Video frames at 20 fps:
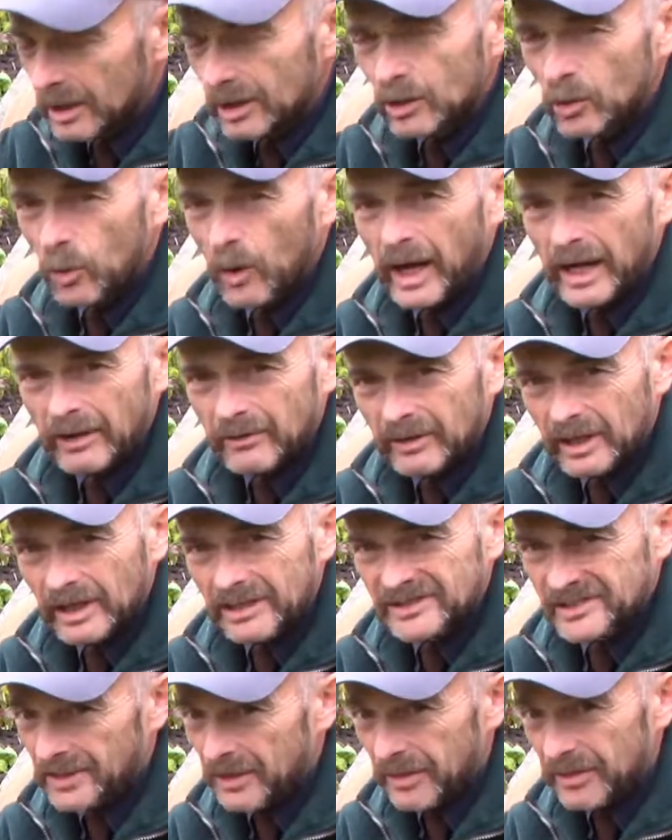
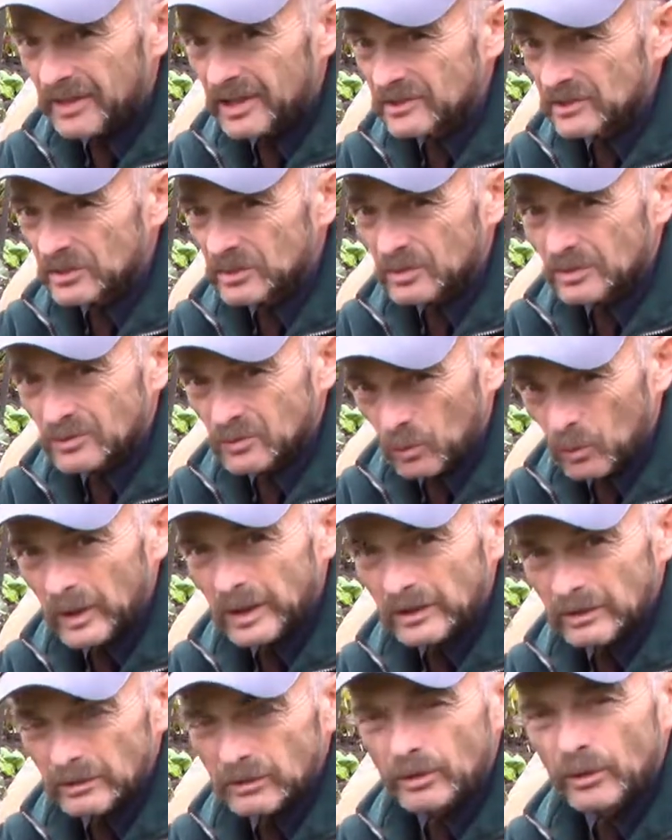Quackgrass and thistles
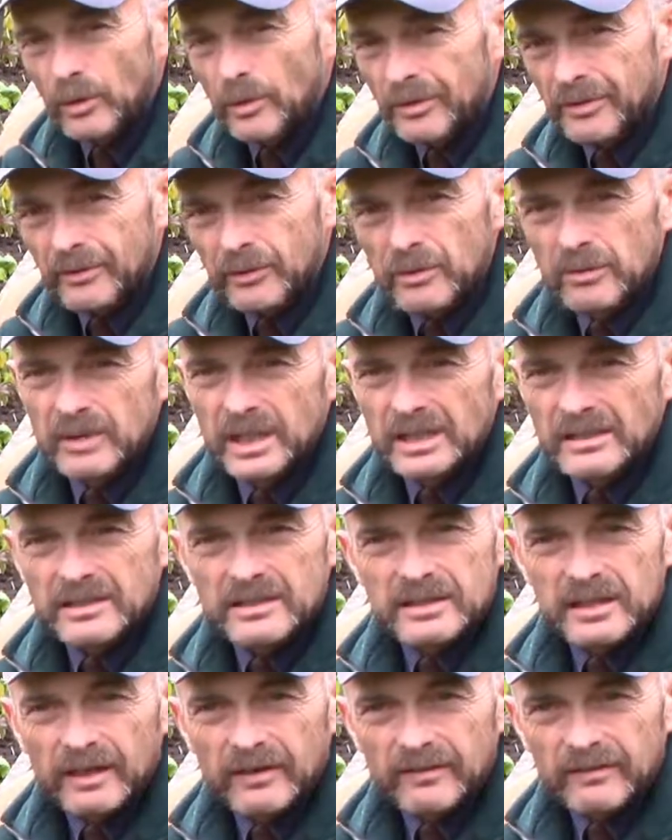will grow through this
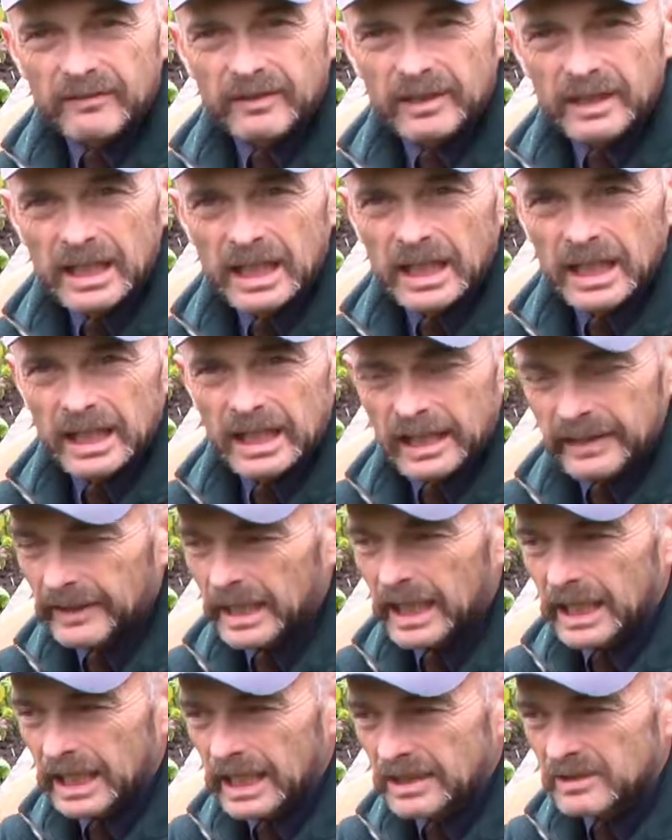stuff, and
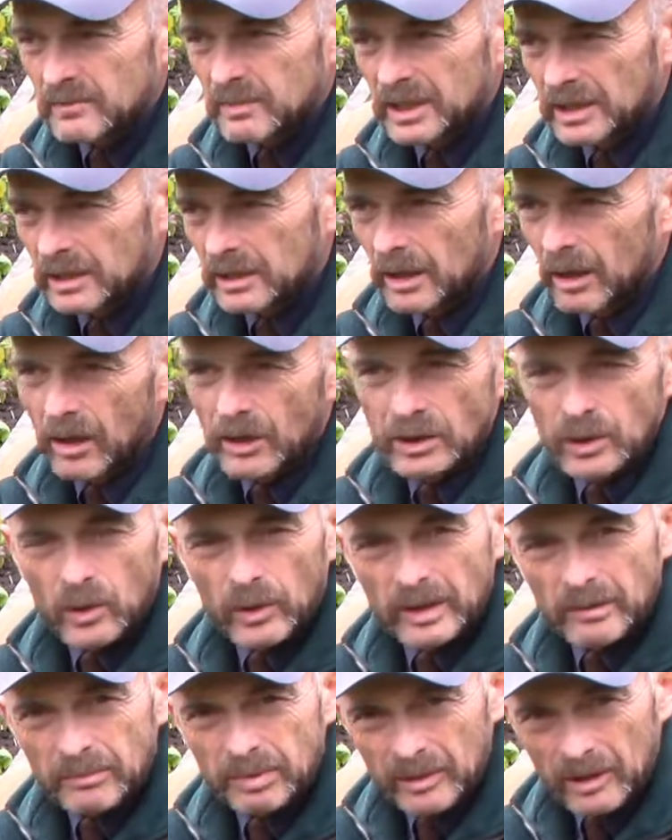that has been an
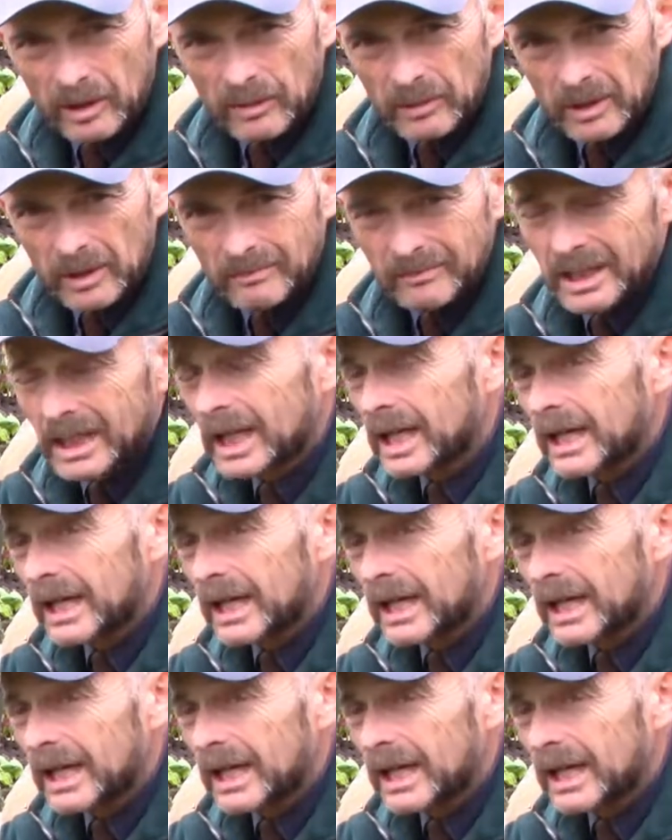ongoing problem.